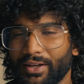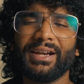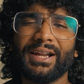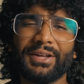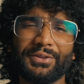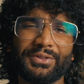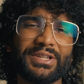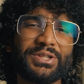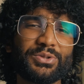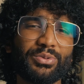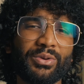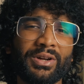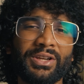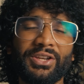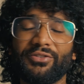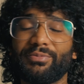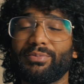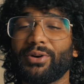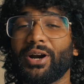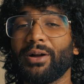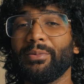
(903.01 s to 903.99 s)
Now this one
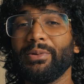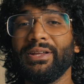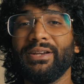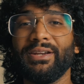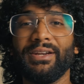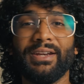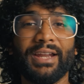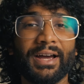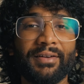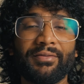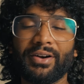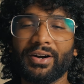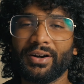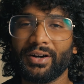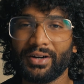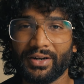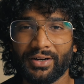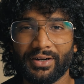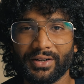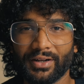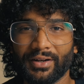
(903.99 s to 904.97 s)
you've probably never
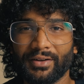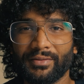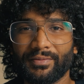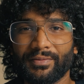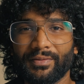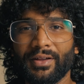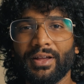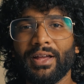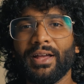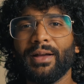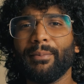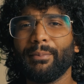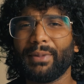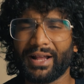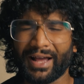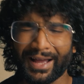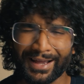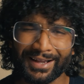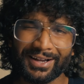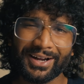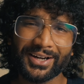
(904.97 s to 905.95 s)
heard of,
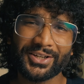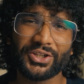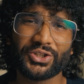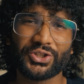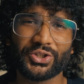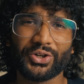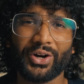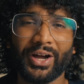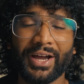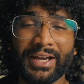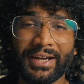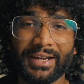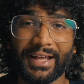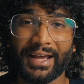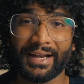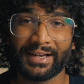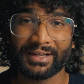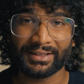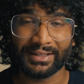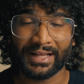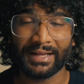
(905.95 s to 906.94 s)
but I got to try it
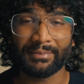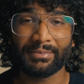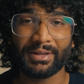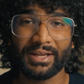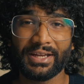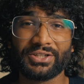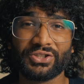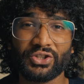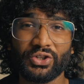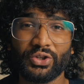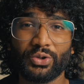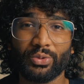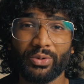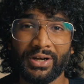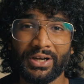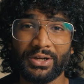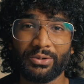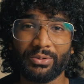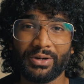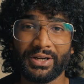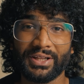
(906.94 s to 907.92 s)
at Glamcation
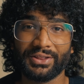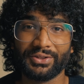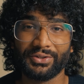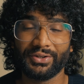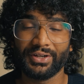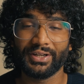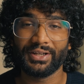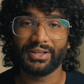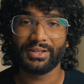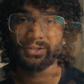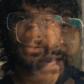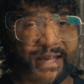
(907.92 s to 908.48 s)
2023.